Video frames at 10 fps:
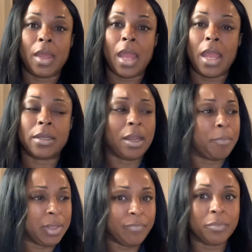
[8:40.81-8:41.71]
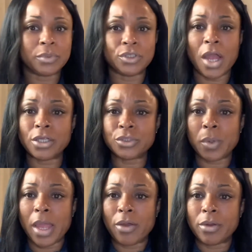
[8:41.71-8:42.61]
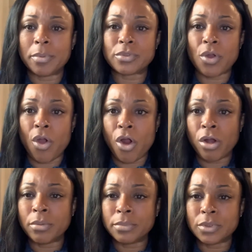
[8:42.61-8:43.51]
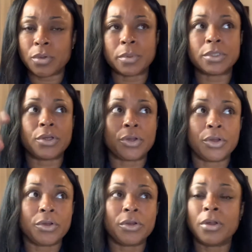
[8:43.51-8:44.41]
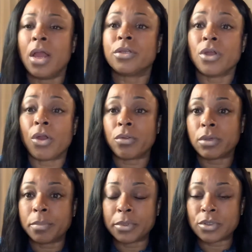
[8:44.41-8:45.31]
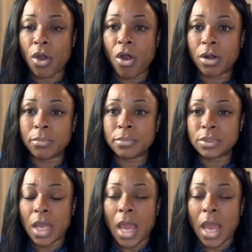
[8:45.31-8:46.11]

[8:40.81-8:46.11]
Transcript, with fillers: and I believe it was Joshua held up his arms, or was it Hur held up his arms?